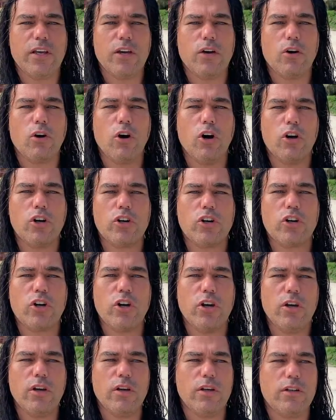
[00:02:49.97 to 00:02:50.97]
Roch.
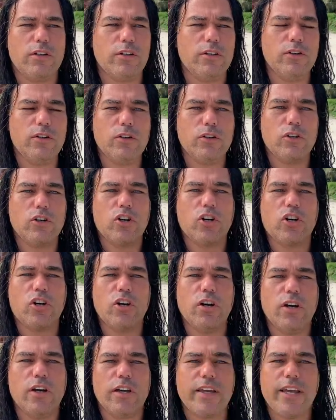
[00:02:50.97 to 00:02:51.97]
You know, the
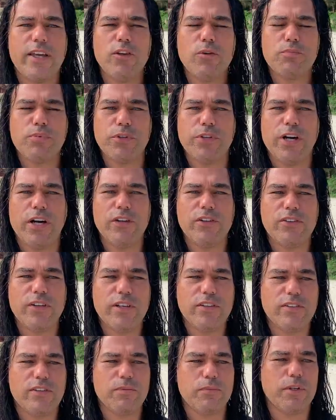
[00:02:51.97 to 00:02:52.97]
can you pronounce
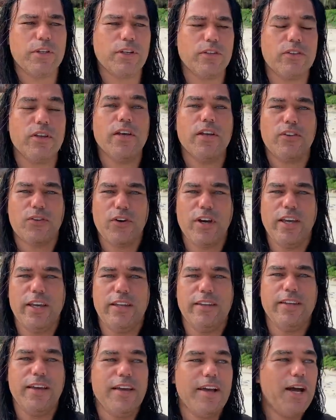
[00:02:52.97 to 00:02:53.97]
this? Because try
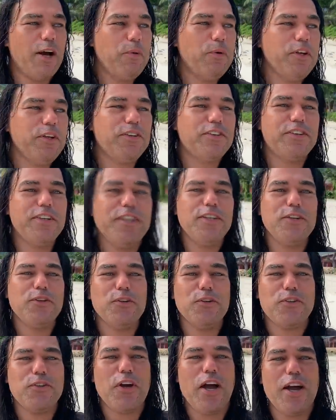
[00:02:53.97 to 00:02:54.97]
it. I want to see
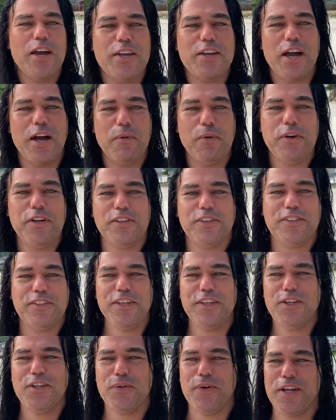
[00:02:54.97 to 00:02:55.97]
you. I want to
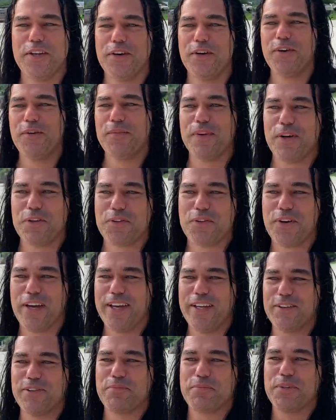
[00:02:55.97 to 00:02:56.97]
see you at home now
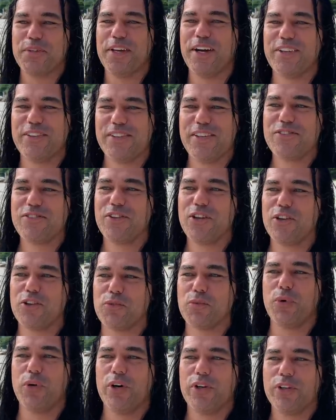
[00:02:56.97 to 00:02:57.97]
trying to pronounce this Dutch
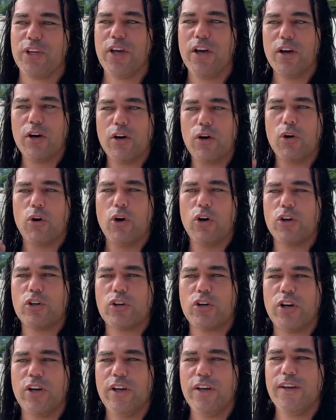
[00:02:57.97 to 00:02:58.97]
word
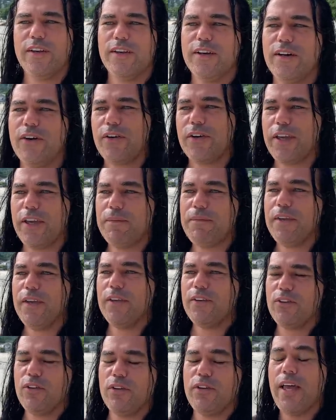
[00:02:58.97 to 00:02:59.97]
roch. Okay.
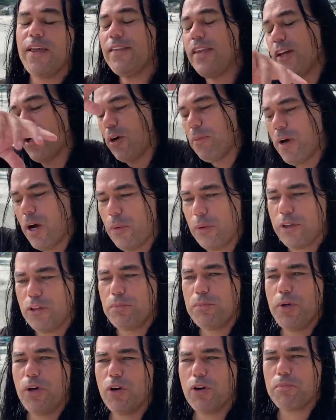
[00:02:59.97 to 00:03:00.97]
So then they come out with this
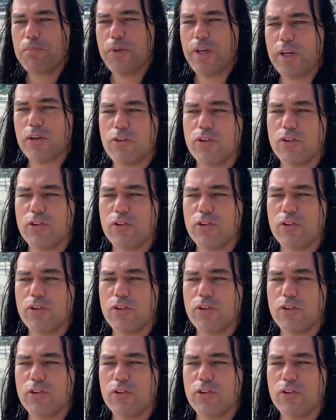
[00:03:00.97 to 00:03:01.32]
big, big